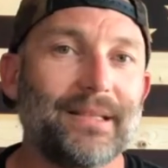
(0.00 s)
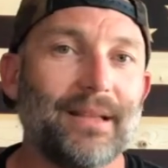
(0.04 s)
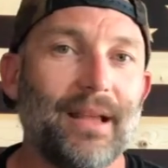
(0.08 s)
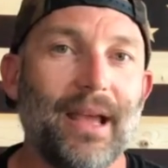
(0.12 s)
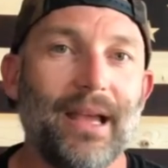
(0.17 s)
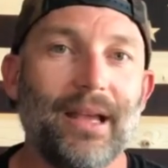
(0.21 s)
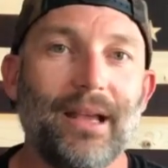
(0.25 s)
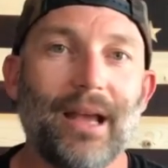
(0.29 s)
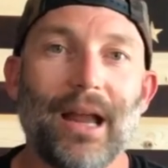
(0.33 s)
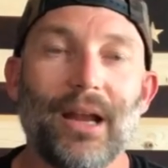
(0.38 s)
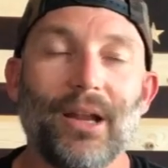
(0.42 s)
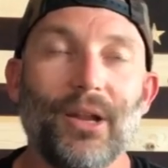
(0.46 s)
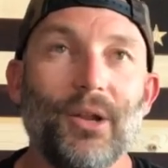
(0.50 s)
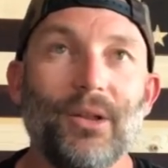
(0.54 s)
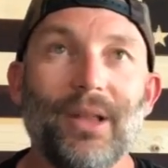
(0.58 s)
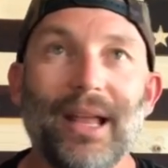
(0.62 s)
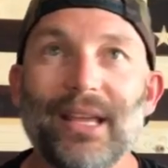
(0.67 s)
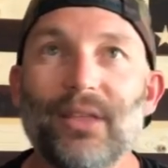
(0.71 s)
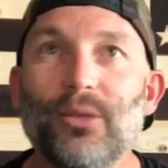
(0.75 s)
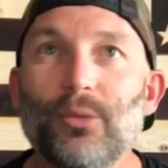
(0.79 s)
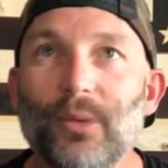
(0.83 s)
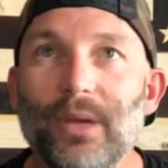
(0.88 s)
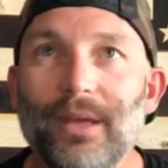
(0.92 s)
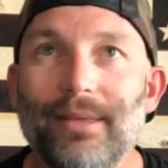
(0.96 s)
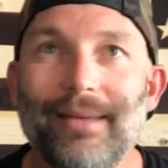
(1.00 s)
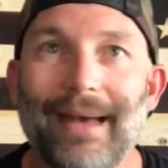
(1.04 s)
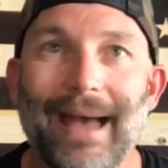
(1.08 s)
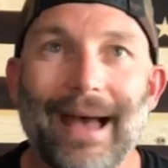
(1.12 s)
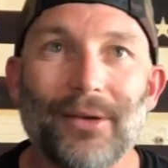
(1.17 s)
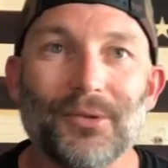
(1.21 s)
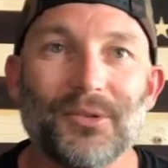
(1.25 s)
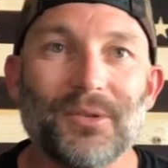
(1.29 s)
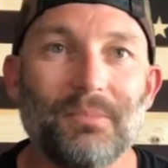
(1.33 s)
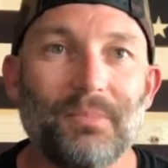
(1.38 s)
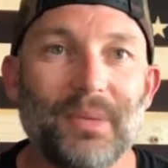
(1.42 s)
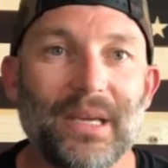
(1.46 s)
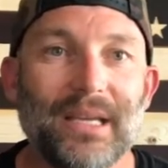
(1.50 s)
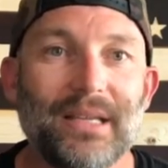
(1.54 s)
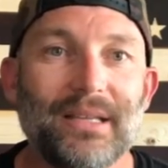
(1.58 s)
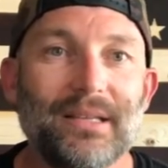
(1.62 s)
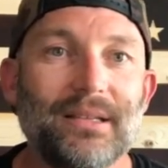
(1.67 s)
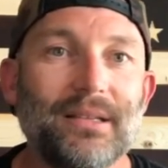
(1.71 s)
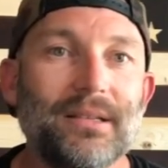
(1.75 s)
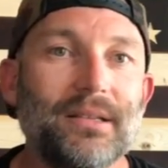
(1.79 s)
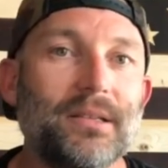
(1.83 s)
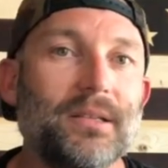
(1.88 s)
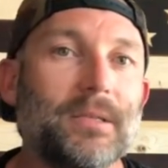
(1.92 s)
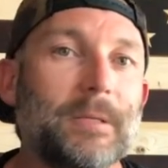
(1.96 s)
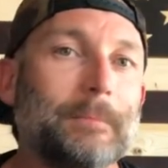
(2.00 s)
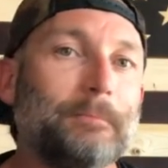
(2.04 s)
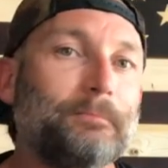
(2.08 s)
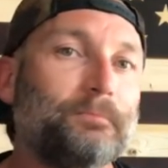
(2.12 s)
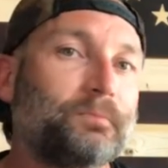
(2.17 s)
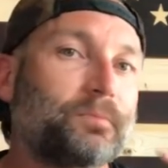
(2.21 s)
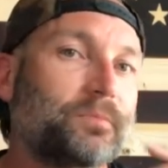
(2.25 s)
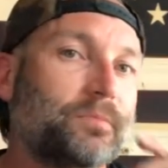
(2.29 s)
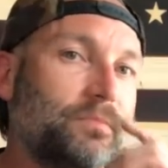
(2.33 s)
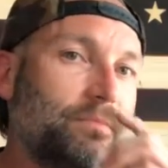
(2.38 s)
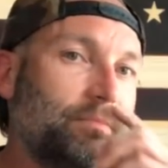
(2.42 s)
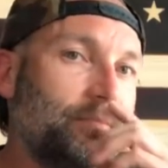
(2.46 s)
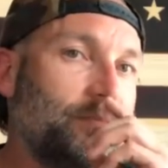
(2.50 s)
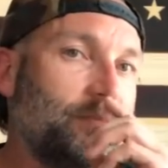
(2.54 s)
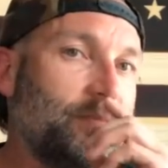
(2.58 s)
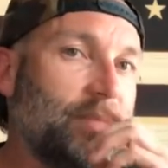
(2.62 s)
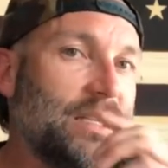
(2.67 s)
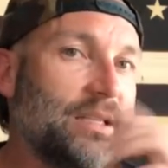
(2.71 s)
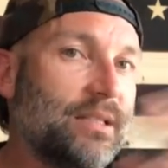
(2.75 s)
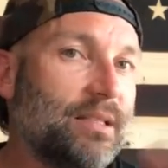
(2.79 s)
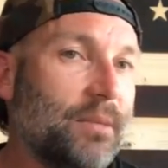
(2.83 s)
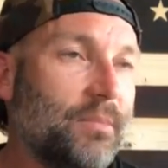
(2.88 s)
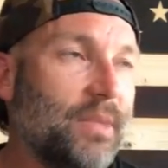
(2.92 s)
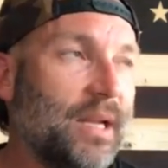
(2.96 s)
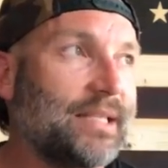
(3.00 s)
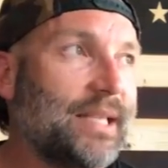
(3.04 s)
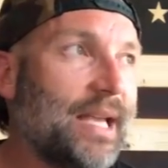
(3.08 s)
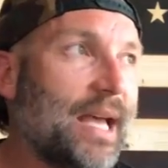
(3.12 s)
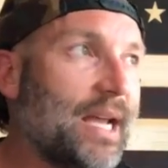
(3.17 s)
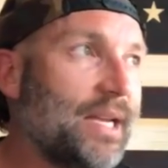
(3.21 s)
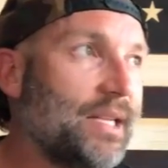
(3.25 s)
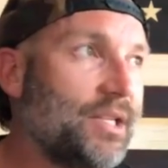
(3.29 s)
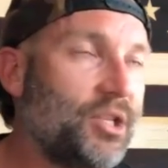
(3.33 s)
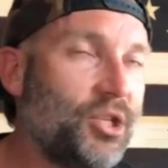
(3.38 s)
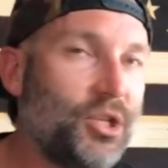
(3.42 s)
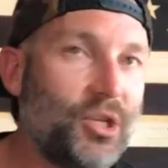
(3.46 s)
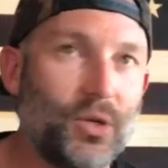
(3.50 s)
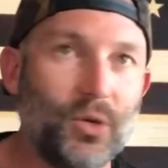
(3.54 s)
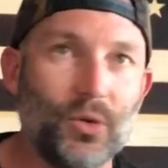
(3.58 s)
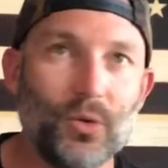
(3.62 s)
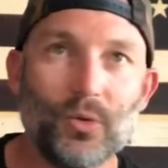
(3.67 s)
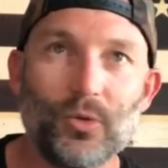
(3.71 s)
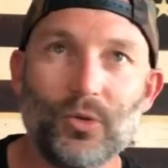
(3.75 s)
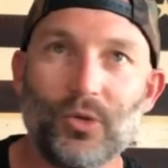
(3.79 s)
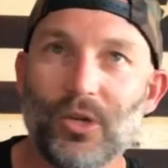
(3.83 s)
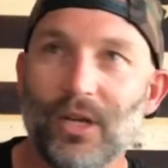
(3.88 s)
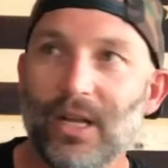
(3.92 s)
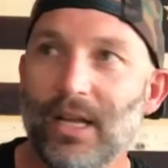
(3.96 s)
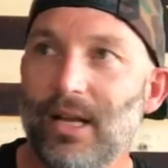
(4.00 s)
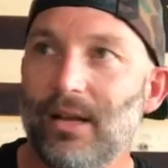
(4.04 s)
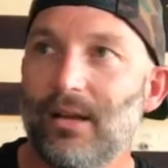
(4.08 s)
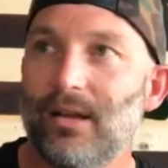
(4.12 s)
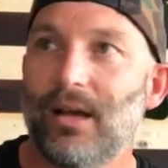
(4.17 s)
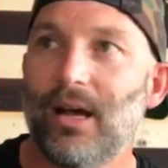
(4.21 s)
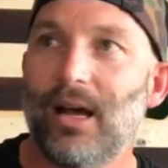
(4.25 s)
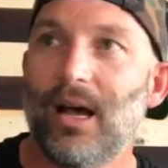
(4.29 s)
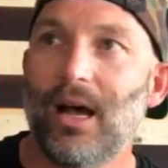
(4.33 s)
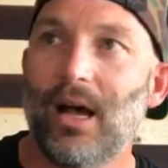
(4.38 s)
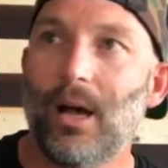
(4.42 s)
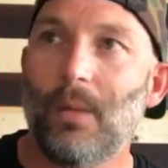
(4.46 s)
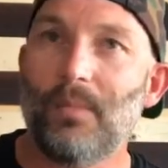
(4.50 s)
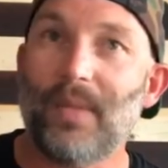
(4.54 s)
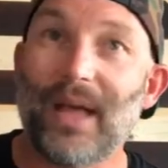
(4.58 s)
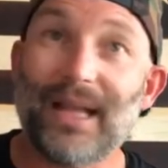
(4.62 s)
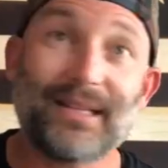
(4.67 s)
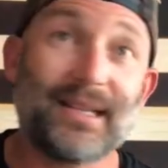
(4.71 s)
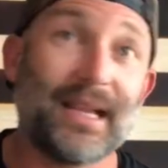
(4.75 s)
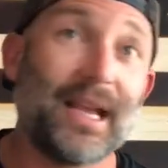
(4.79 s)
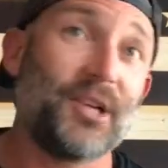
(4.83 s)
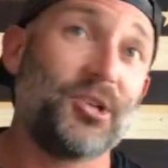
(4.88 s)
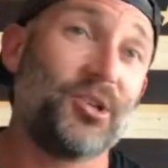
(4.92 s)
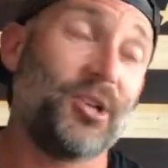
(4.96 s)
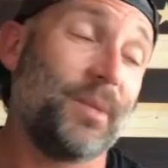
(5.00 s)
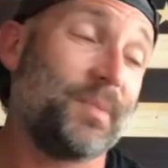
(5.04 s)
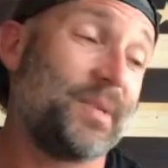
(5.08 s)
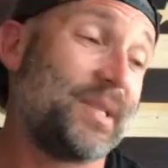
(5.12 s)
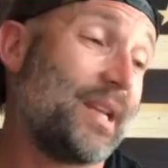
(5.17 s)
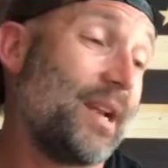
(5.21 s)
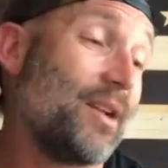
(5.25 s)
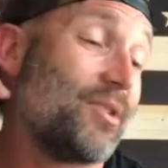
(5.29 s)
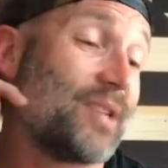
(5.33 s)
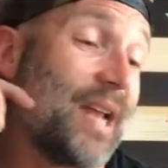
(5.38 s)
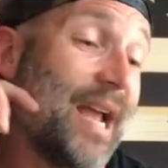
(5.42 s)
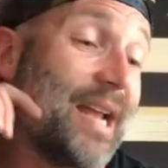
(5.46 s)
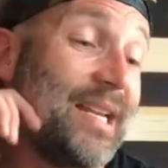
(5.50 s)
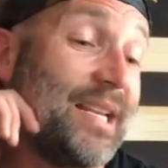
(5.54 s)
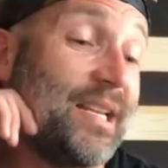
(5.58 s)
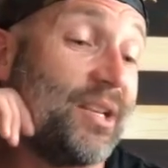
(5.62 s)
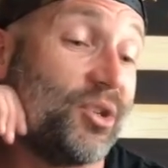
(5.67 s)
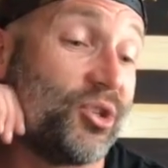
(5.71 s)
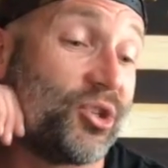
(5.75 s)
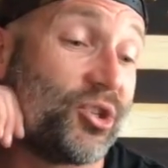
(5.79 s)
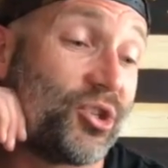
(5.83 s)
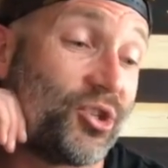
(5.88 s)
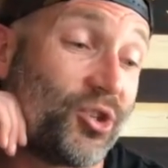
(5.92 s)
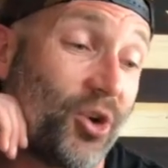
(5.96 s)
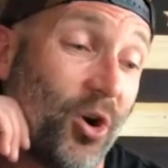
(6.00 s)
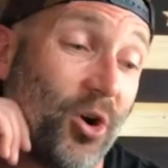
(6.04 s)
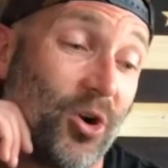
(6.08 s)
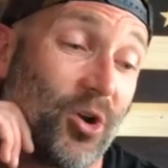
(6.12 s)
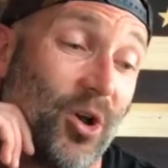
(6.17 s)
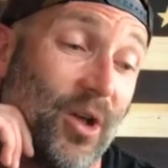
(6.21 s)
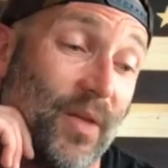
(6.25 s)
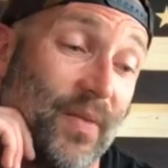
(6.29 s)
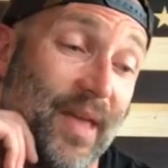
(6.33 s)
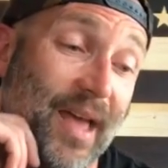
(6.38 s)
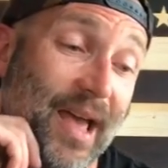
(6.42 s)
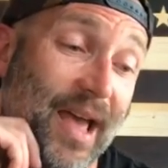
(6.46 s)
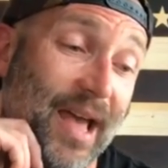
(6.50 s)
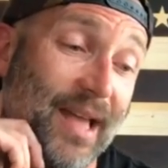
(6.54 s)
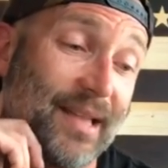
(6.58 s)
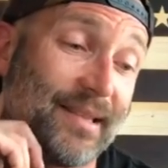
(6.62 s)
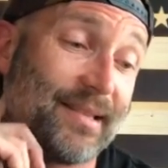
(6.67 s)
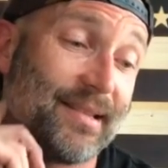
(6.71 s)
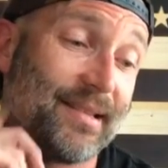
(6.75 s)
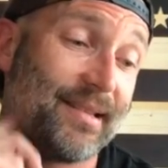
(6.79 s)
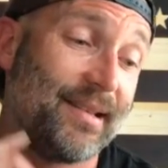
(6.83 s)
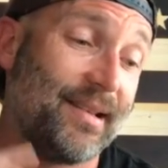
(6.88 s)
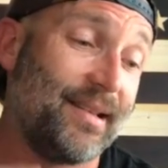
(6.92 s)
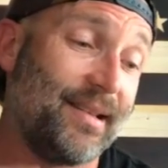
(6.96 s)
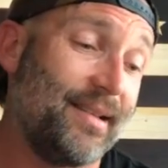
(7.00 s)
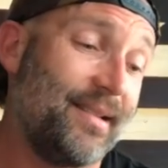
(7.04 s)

like, I don't know, like 3,000 pieces, something like that. It's huge. That's actually upstairs. I need to start on that.